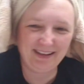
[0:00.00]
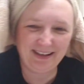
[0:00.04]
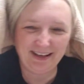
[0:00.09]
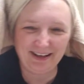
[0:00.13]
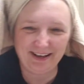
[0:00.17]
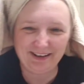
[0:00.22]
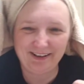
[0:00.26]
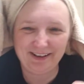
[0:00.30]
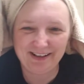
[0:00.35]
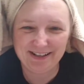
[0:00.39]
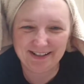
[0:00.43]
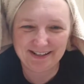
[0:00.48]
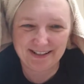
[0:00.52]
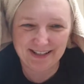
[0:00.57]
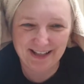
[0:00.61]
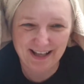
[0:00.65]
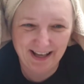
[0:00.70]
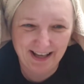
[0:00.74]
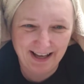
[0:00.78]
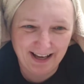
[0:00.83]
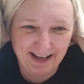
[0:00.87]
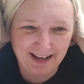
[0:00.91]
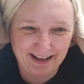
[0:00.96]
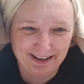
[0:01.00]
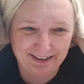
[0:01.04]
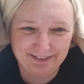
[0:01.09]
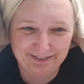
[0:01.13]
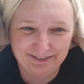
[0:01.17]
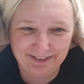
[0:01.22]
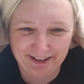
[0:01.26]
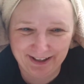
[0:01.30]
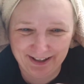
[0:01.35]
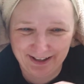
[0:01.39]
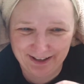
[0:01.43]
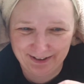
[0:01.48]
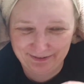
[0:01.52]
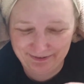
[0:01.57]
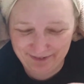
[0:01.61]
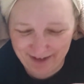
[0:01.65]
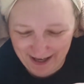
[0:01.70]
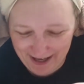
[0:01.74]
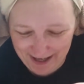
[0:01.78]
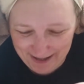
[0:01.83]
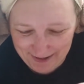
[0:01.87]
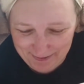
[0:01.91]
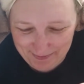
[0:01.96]
Carrots have
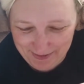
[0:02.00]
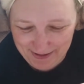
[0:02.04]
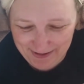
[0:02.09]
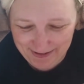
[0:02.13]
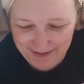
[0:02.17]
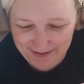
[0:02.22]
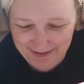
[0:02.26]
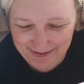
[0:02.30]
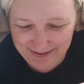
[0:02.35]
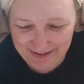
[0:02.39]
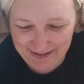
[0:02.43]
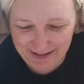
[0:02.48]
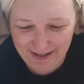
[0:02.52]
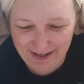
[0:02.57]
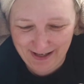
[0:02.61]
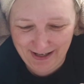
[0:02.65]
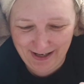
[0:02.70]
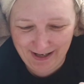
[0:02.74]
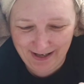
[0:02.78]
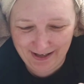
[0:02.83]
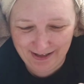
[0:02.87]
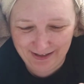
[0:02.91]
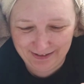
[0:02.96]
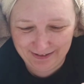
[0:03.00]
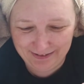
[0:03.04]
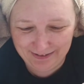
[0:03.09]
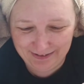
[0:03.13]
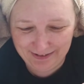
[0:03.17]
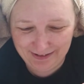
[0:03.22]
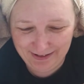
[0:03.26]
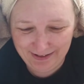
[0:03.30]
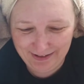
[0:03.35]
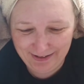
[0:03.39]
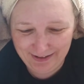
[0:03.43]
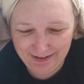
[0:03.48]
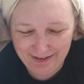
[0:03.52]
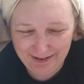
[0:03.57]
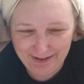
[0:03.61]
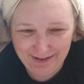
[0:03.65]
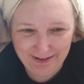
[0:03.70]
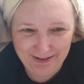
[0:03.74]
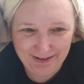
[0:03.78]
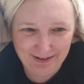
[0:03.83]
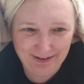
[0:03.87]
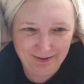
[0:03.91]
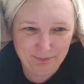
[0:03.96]
vitamins and
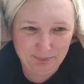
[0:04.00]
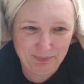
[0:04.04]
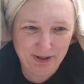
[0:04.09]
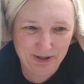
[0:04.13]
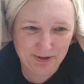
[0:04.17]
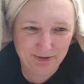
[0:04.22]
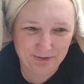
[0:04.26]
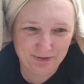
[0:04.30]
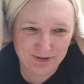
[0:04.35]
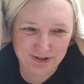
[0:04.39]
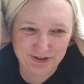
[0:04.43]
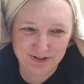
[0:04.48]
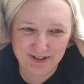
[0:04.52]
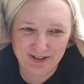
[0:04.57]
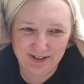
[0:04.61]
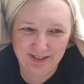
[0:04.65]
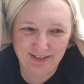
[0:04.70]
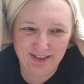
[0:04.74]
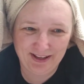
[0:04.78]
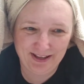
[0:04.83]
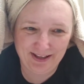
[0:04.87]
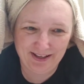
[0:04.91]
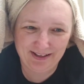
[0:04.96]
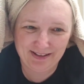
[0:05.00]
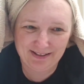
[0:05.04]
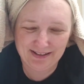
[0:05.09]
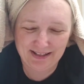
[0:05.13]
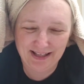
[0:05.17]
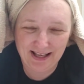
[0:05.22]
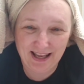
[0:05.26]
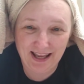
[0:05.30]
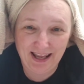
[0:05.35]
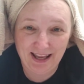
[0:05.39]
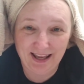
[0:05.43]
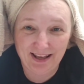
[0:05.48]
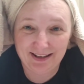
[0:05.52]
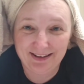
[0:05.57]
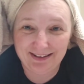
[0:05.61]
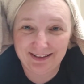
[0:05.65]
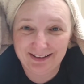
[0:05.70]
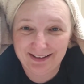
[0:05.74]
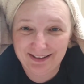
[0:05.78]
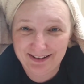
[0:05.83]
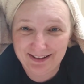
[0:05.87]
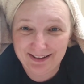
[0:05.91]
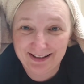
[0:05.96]
minerals and things,
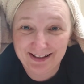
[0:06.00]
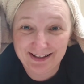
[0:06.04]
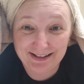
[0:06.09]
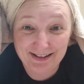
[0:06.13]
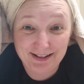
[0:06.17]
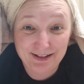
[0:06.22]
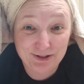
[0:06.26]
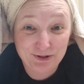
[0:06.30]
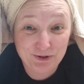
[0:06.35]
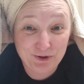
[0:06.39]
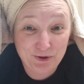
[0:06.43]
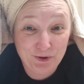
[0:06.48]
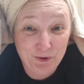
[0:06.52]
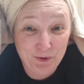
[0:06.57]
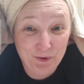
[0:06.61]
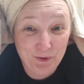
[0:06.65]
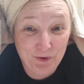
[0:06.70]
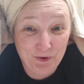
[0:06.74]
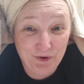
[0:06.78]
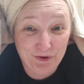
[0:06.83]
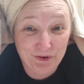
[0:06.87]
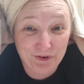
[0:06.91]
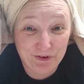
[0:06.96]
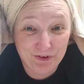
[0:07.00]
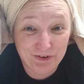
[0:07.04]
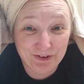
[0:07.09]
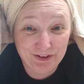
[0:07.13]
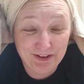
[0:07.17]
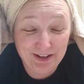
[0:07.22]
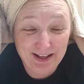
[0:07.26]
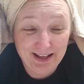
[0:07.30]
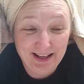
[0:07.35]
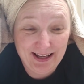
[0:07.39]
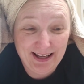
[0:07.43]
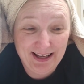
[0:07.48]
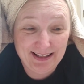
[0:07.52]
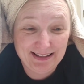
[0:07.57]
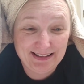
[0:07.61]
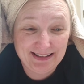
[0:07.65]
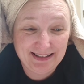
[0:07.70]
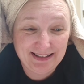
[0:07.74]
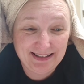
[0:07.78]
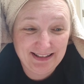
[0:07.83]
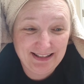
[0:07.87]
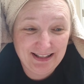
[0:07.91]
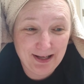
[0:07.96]
and this is cool.
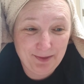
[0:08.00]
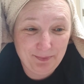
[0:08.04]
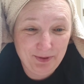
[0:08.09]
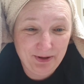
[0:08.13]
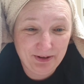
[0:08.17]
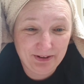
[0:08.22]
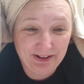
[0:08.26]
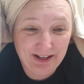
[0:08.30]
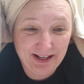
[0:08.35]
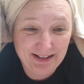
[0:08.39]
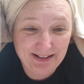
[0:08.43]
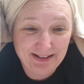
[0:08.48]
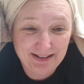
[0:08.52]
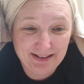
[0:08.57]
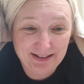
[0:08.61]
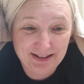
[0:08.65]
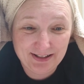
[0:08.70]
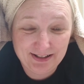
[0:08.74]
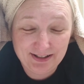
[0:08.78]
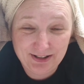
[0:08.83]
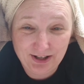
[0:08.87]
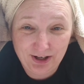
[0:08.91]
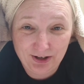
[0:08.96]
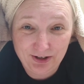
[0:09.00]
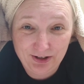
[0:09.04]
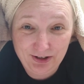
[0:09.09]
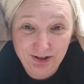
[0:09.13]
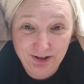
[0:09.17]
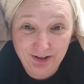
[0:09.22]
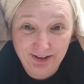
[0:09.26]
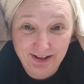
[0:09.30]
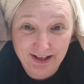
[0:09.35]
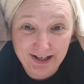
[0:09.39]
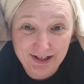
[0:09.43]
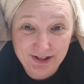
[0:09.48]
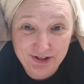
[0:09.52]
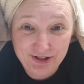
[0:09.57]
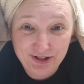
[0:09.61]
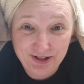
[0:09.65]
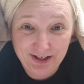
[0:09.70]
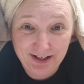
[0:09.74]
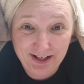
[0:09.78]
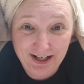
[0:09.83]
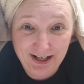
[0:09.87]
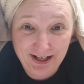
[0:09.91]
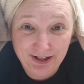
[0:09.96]
It stimulates the
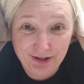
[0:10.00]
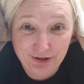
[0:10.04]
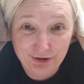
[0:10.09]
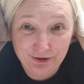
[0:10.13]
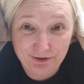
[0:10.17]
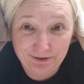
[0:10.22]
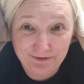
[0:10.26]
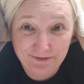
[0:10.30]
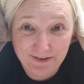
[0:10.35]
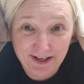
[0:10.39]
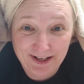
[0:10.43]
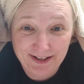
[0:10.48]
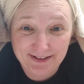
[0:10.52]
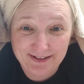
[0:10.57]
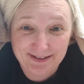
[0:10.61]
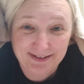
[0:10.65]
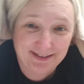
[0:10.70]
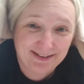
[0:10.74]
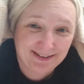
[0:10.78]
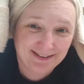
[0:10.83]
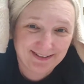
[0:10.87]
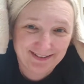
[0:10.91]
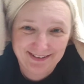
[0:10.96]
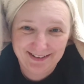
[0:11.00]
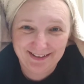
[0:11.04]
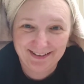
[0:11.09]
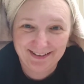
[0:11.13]
circulation in your face.